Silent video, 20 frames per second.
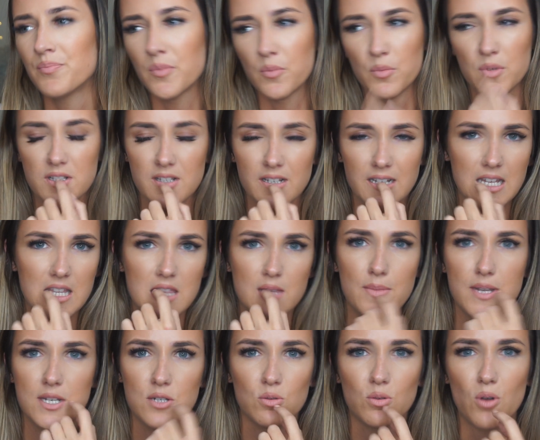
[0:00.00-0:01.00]
When it's like in the
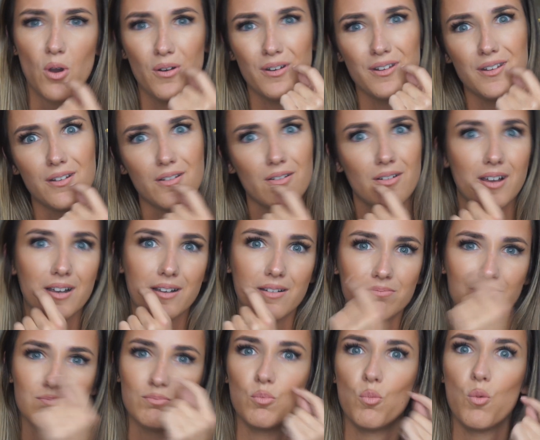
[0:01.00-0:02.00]
middle gone and you've got like
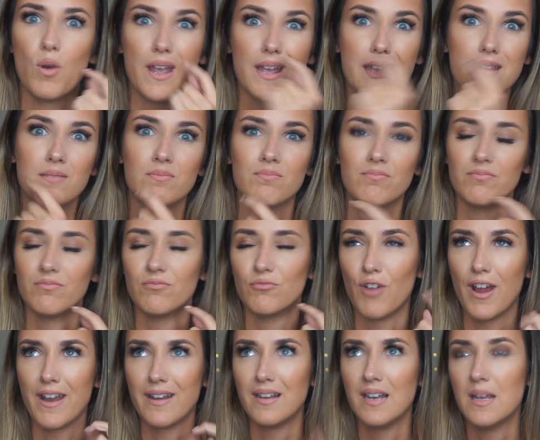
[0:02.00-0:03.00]
a weird
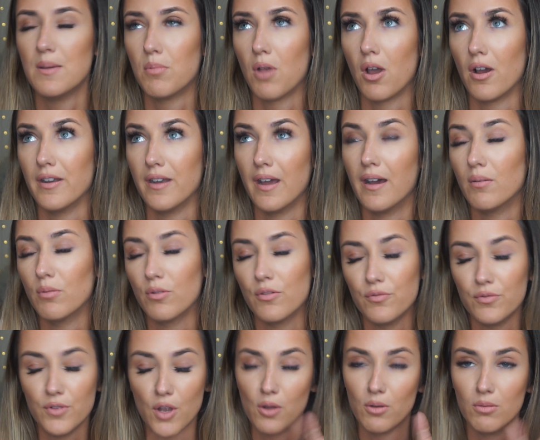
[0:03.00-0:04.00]
red lip liner
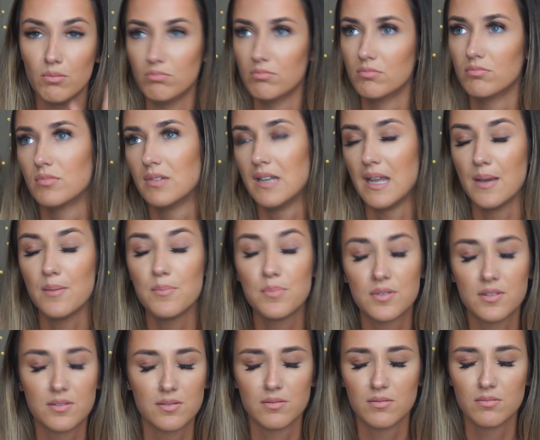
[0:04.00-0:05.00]
with no
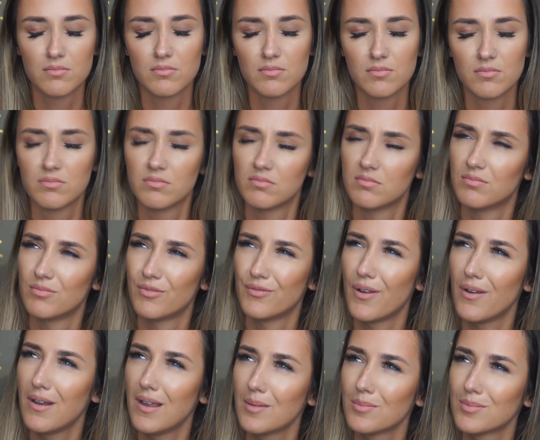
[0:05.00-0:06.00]
lips.
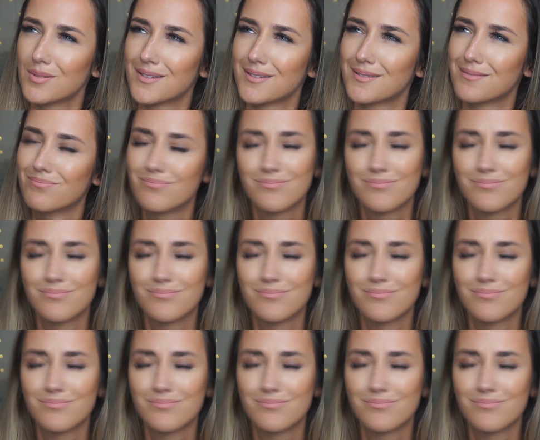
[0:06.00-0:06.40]
No lips?